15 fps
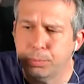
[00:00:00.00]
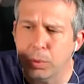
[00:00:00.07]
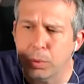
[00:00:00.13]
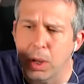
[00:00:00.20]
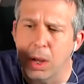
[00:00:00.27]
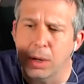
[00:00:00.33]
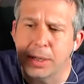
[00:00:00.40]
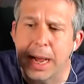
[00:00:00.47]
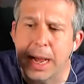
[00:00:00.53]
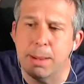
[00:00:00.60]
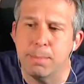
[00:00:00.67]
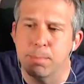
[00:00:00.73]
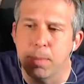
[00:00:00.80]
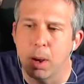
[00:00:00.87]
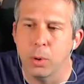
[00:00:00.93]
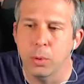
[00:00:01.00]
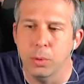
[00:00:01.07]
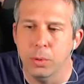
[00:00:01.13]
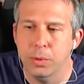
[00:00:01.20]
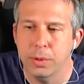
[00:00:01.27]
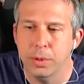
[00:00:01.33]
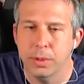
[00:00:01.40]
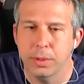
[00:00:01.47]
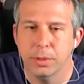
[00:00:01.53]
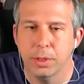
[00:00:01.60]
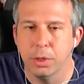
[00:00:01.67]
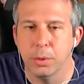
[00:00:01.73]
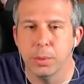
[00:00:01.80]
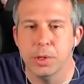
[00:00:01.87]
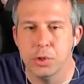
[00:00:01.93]
a game mode that
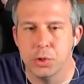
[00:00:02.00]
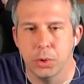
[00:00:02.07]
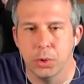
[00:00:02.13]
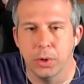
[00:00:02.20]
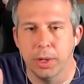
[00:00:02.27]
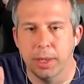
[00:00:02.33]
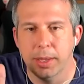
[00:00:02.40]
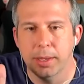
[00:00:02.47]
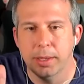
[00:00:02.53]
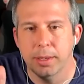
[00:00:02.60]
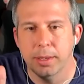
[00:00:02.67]
you enjoy